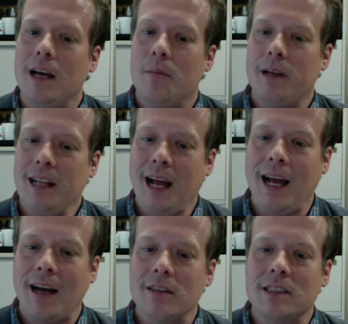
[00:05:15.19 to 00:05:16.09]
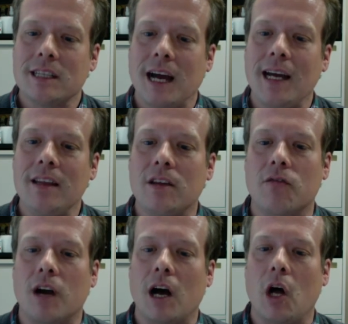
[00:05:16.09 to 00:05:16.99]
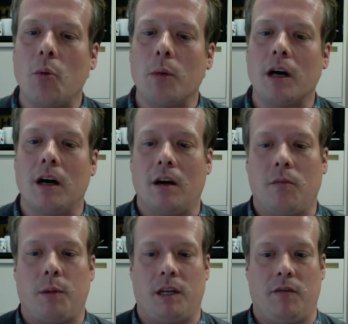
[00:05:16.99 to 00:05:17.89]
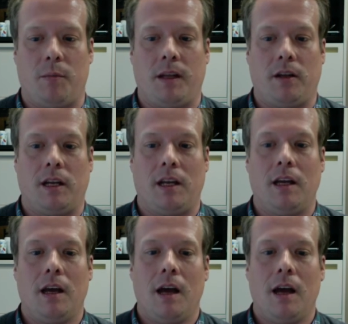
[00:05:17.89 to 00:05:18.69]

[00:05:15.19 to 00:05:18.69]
but not outside the realm of believability.